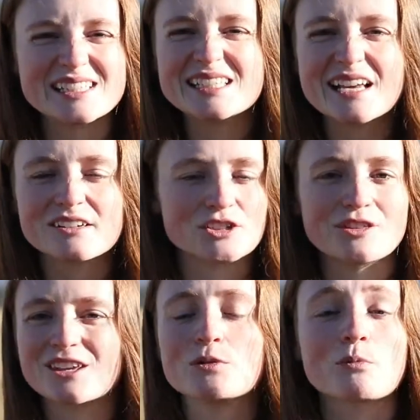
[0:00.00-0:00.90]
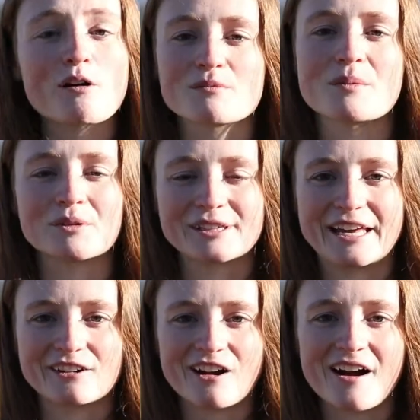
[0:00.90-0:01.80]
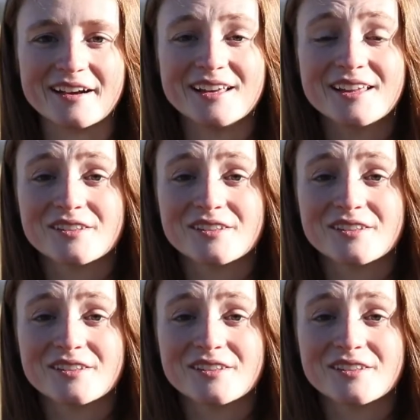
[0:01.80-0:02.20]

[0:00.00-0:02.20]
details you think you won't remember later on.